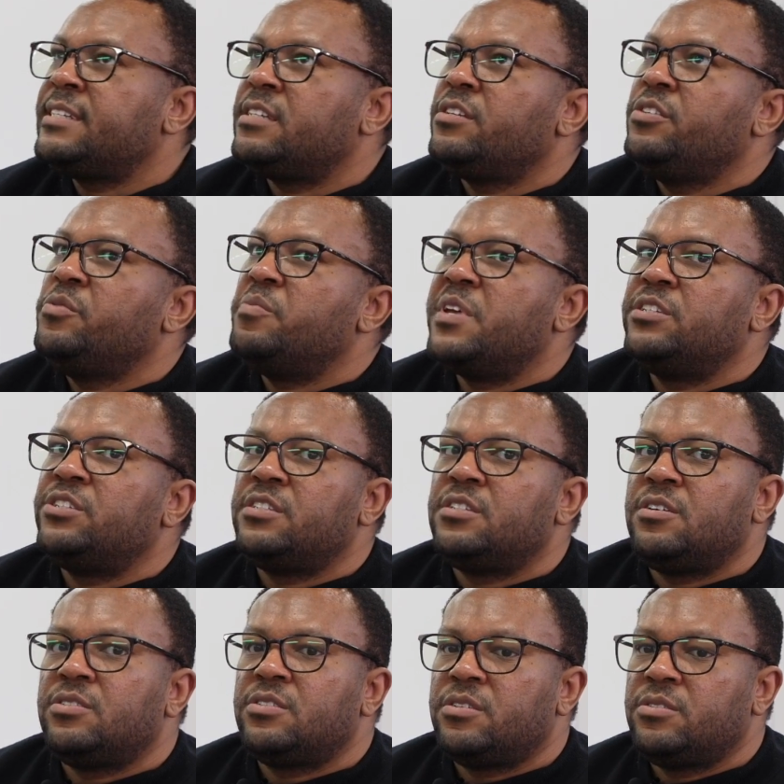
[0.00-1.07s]
that you mentioned
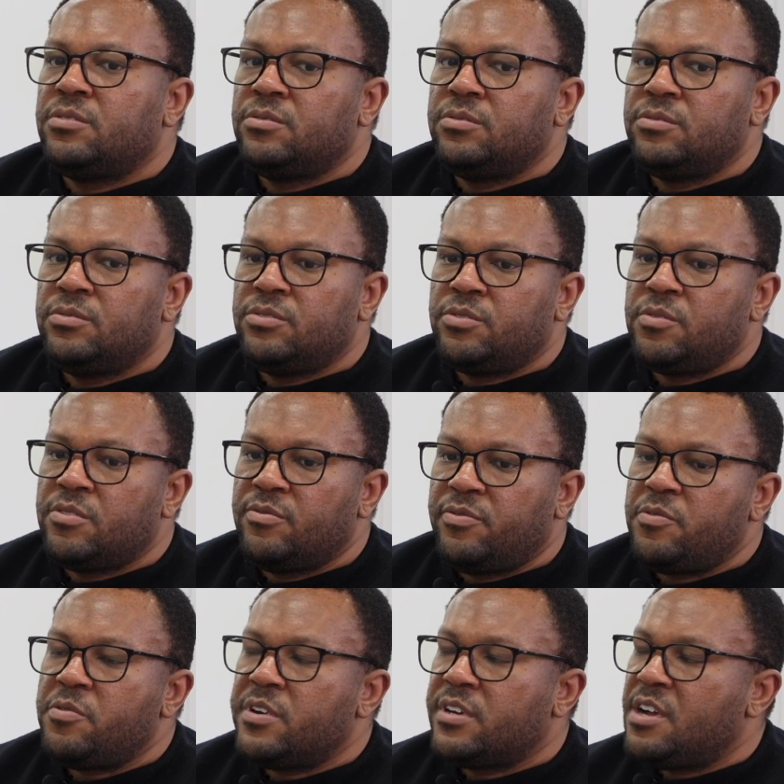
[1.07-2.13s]
also sort of
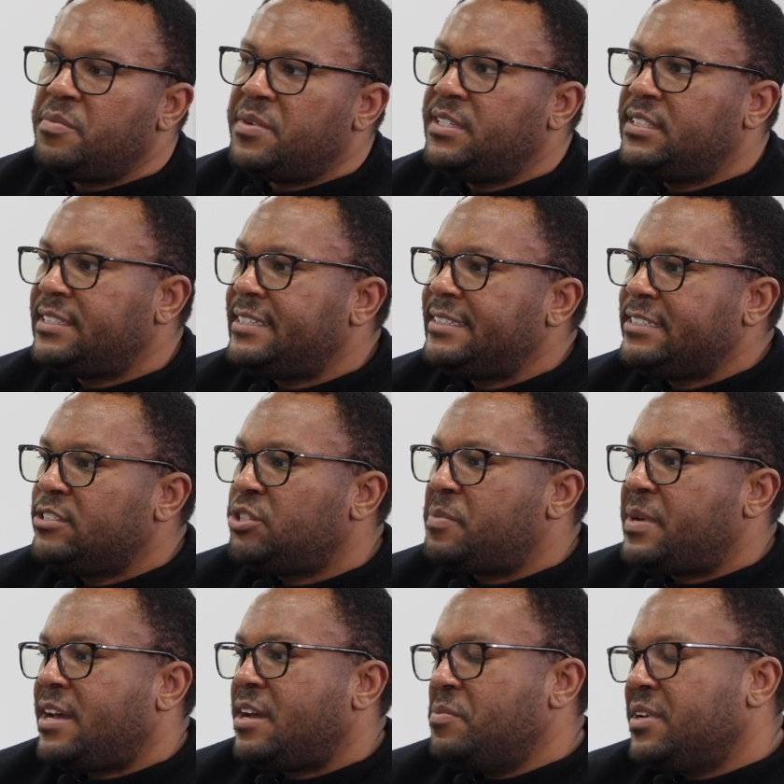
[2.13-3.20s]
foreign companies selling in
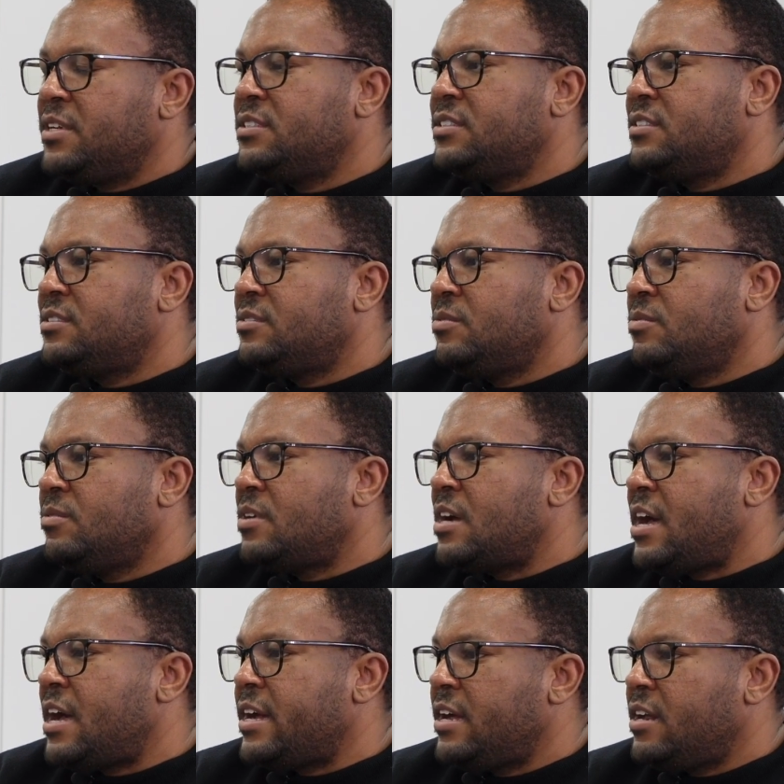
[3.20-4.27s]
Japan, because
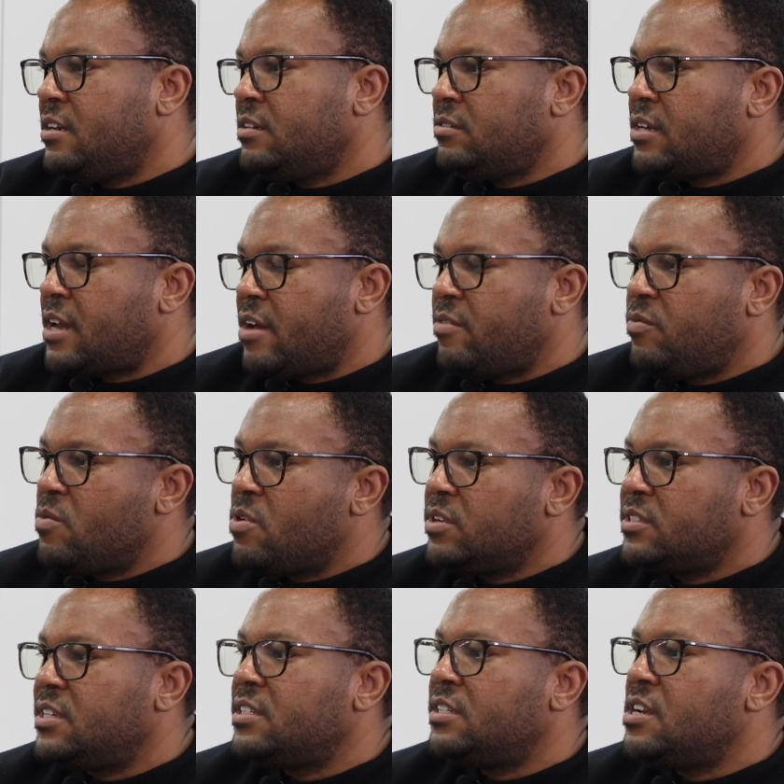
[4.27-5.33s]
I have
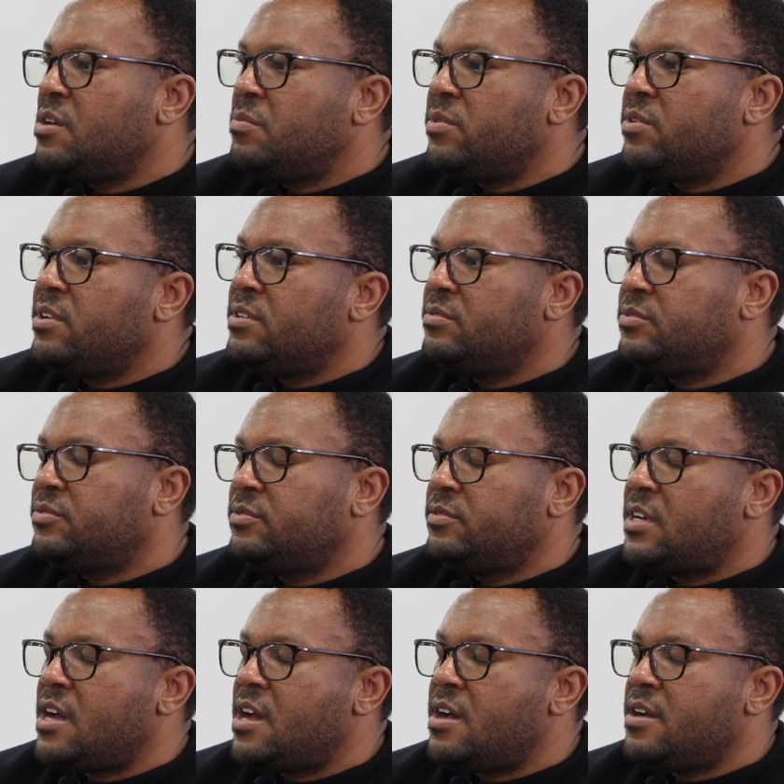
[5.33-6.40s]
worked on a number of
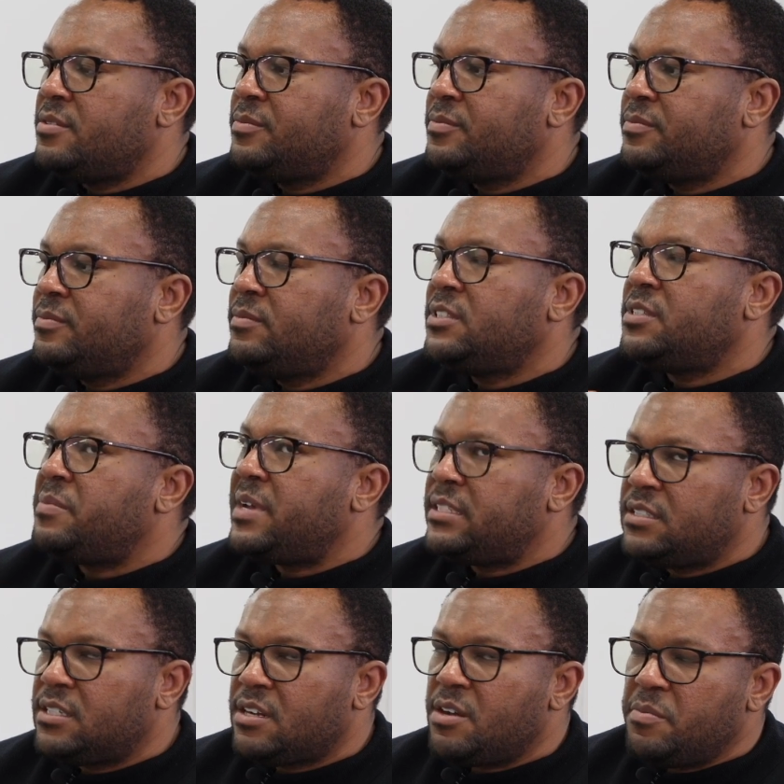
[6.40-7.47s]

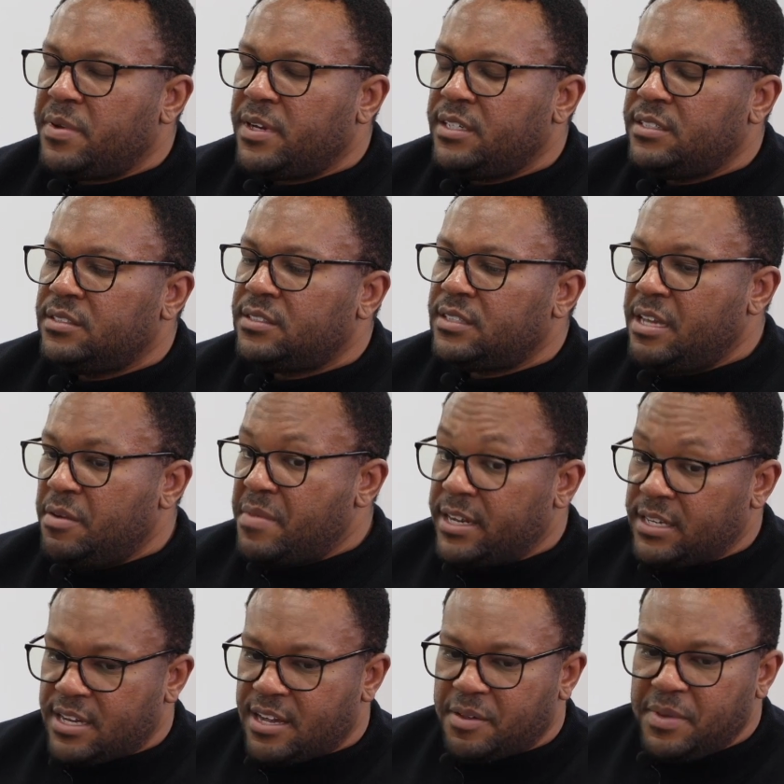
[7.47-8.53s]
domestic companies in my
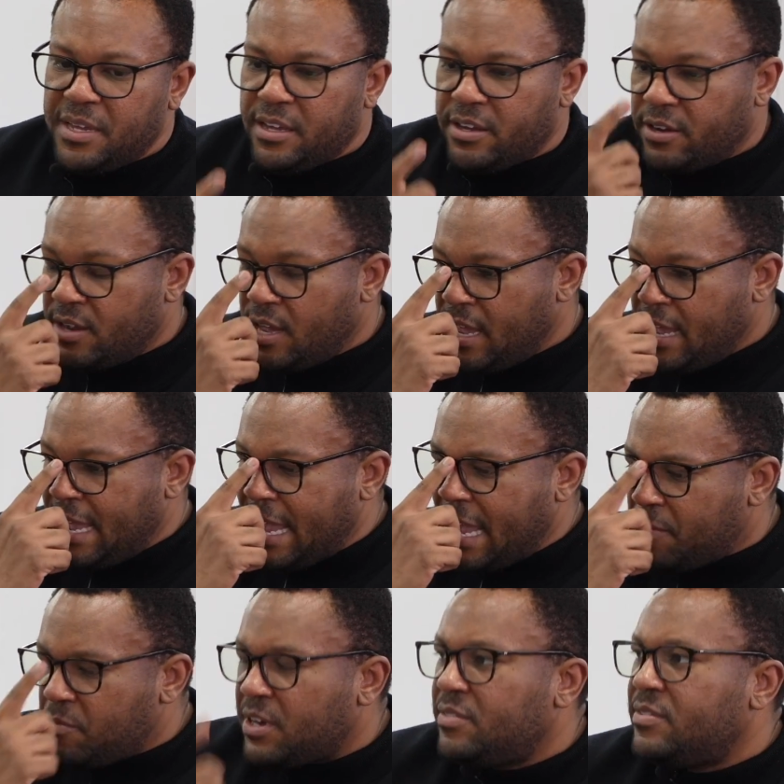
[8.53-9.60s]
time here,
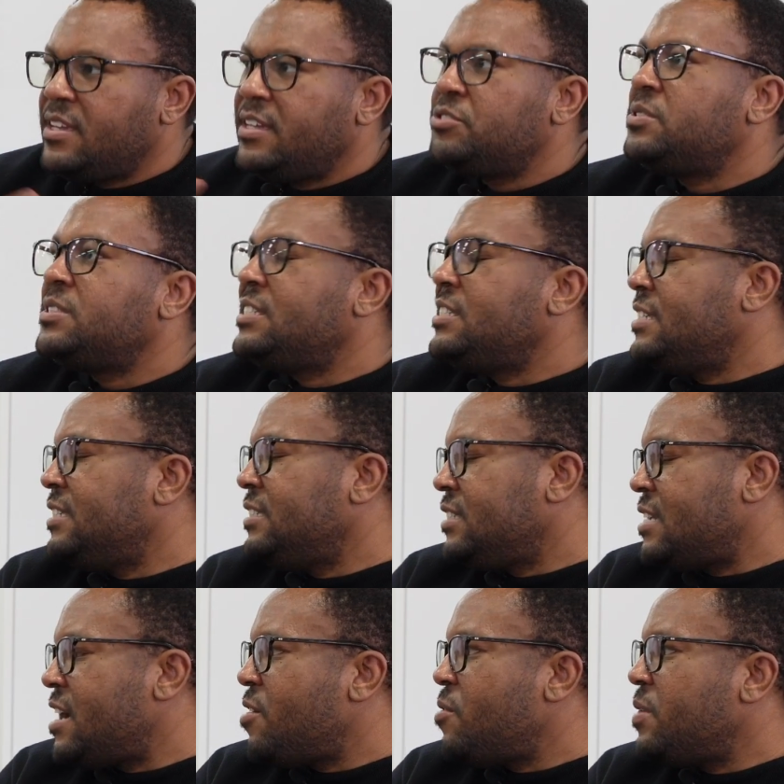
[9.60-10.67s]
and one of the interesting things that
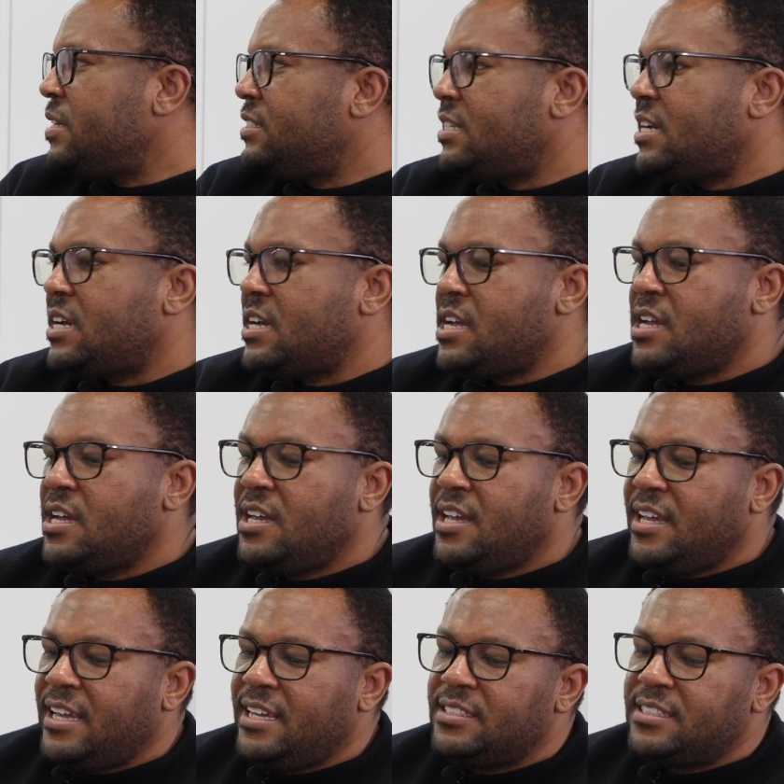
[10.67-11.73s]
I always say
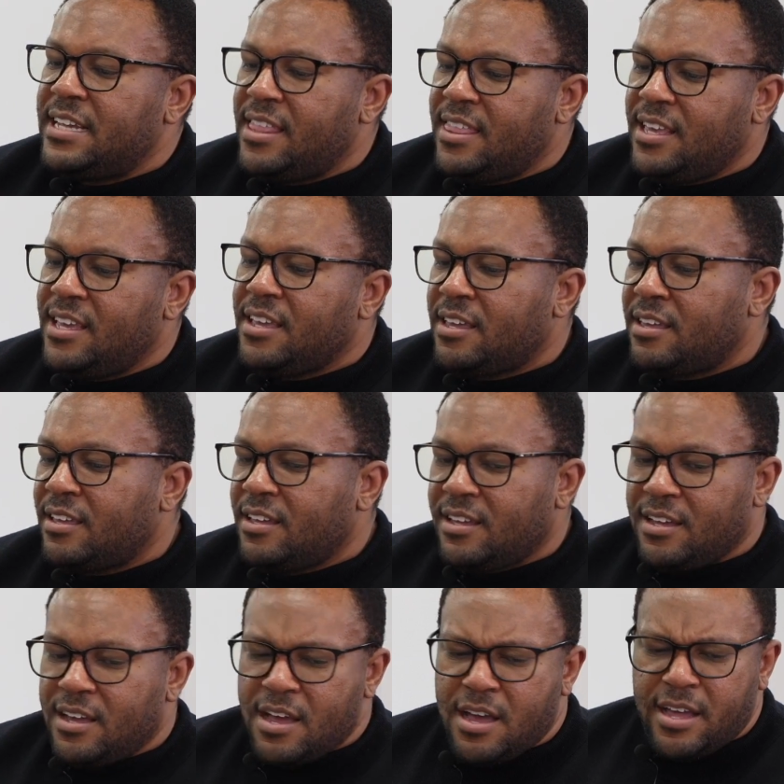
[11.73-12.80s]
is I think
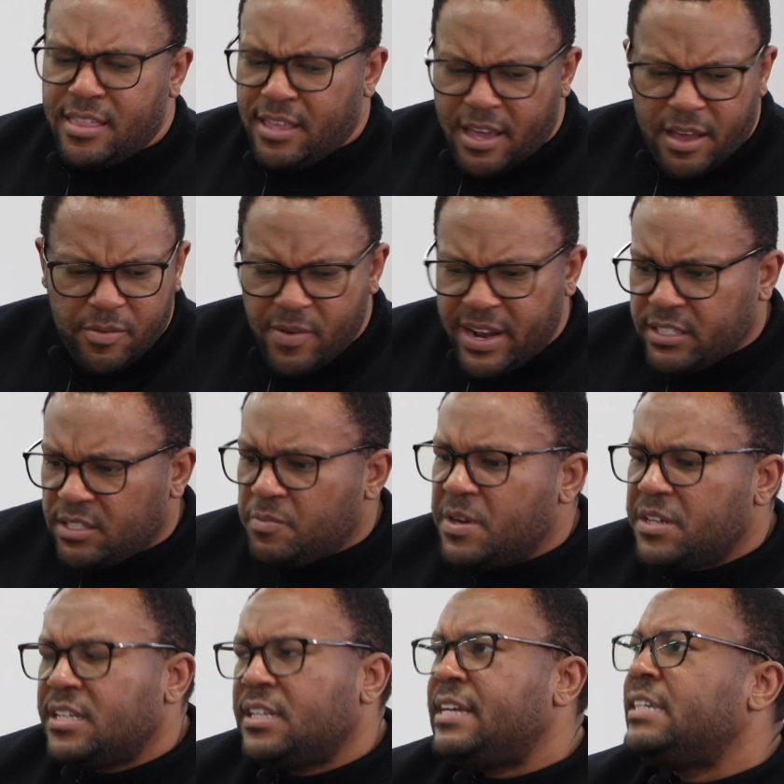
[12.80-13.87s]
I read somewhere
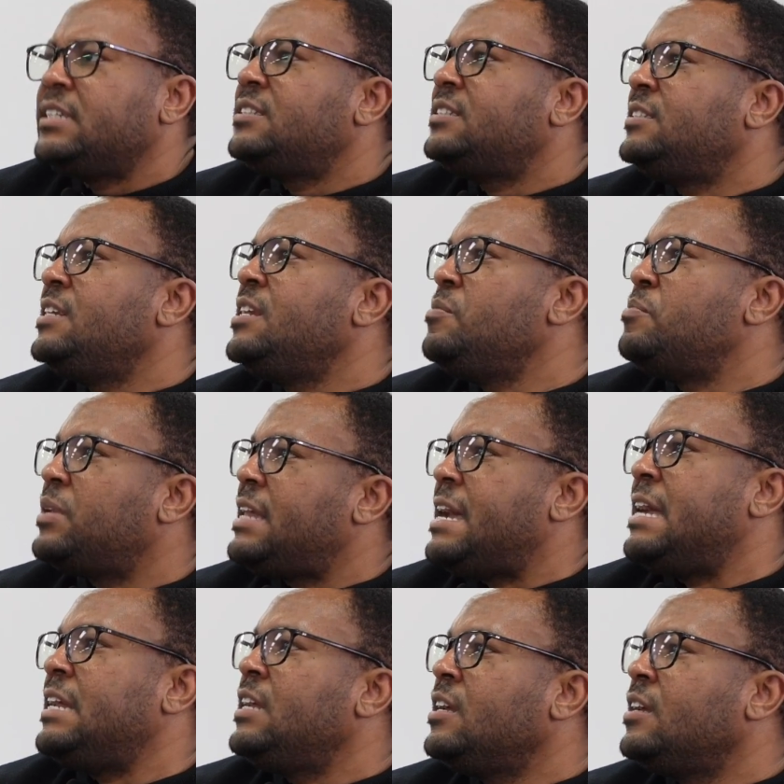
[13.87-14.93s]
that like city
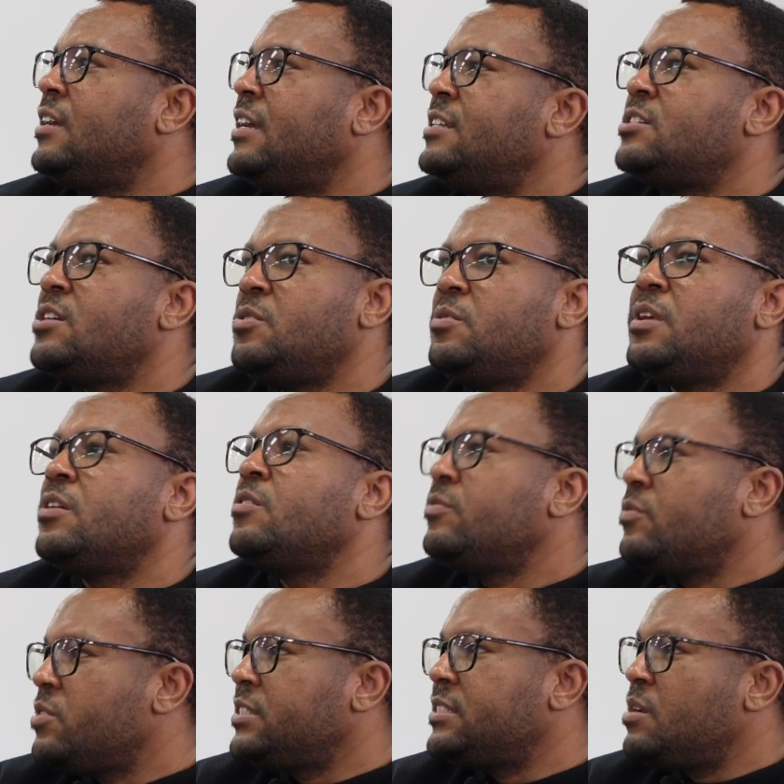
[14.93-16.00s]
planning in Tokyo,
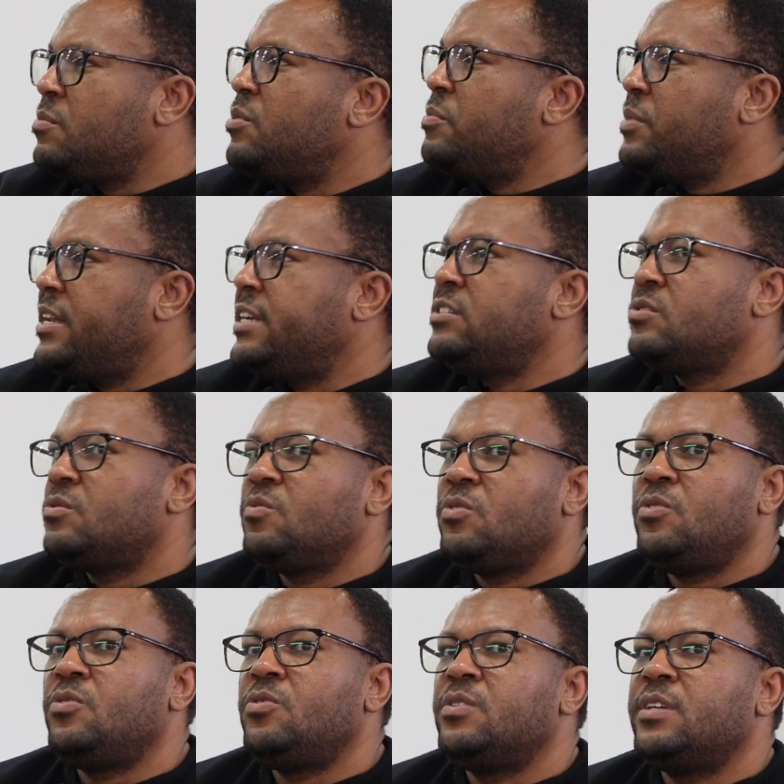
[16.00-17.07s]
for example, plays a
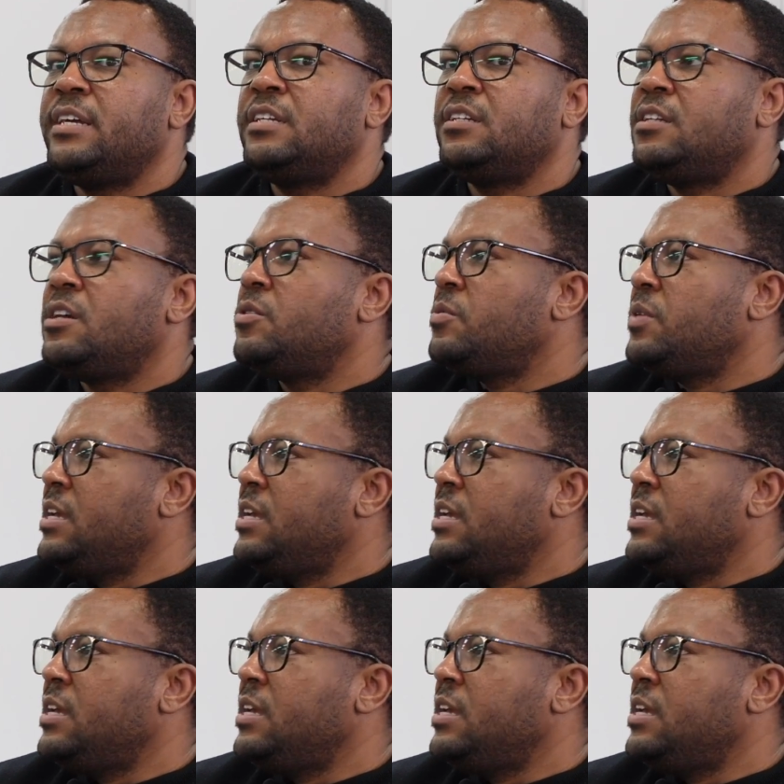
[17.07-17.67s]
role in low